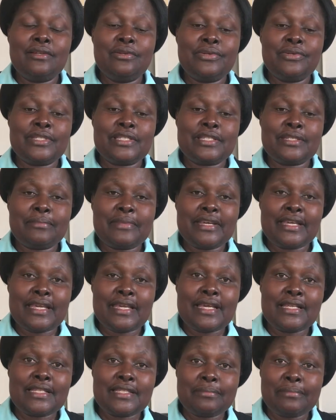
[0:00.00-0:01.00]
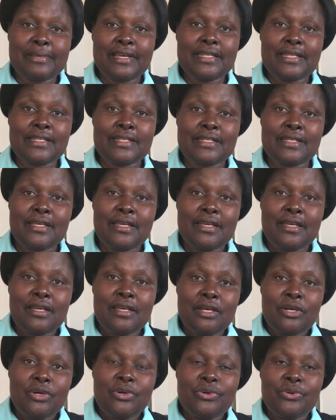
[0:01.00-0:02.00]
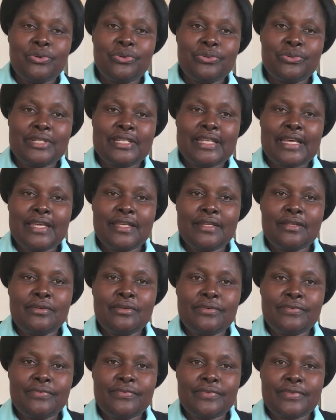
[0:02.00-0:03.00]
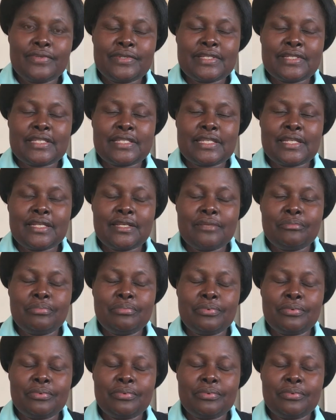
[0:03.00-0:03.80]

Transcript: lost my husband, who died of brain